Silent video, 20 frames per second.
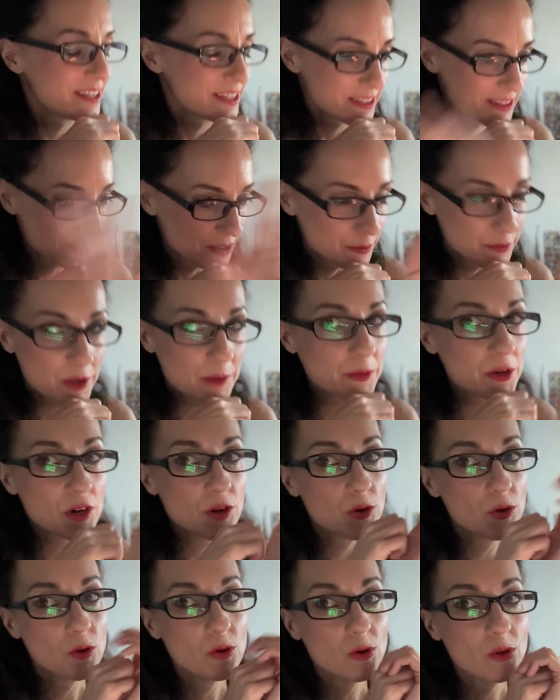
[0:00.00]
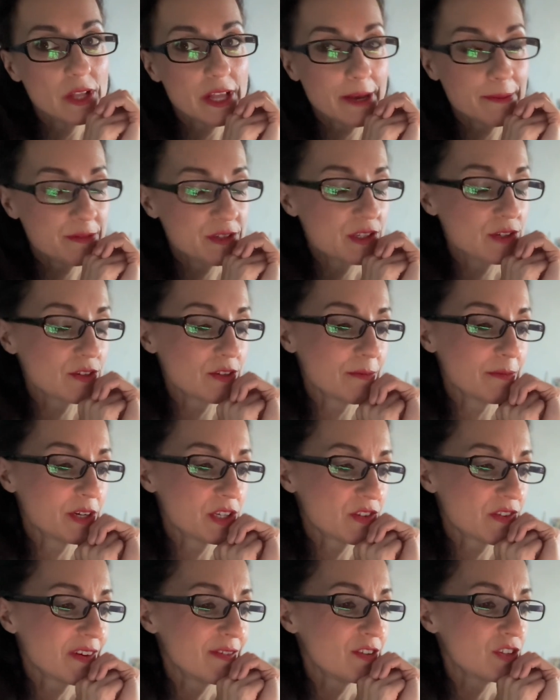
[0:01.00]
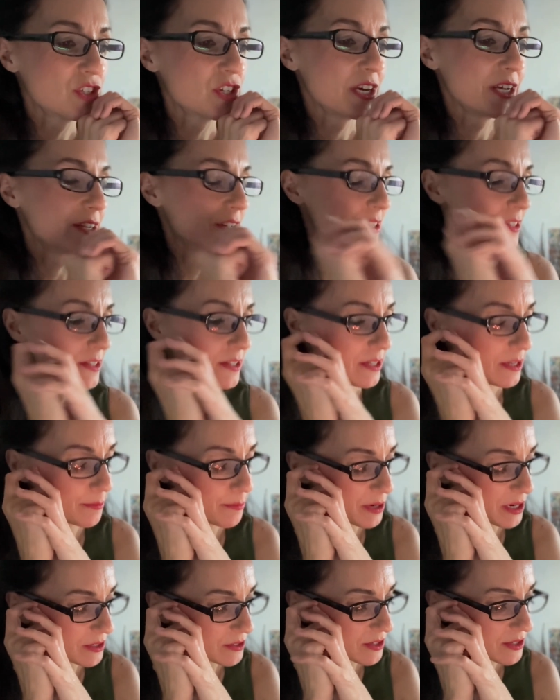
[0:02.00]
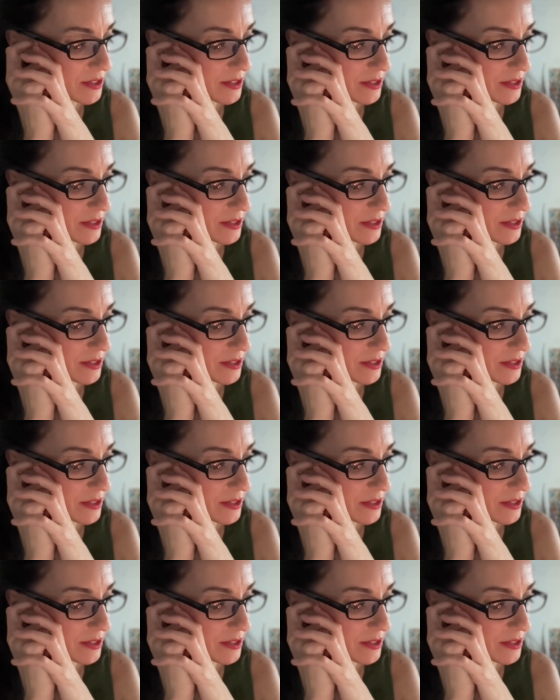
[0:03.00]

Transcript: There will be a whole episode on my travel channel about